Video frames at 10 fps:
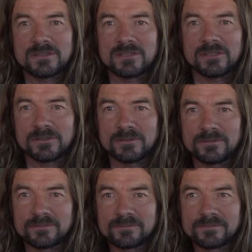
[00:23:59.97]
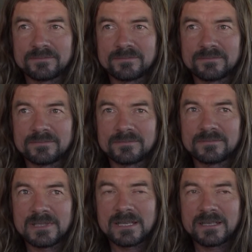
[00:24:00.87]
to do.
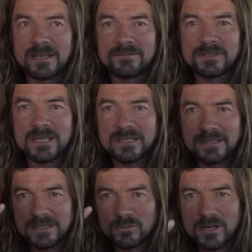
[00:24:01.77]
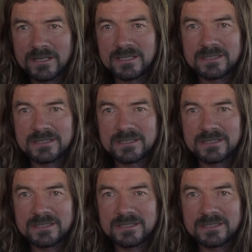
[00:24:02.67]
Like, I have an idea of what I need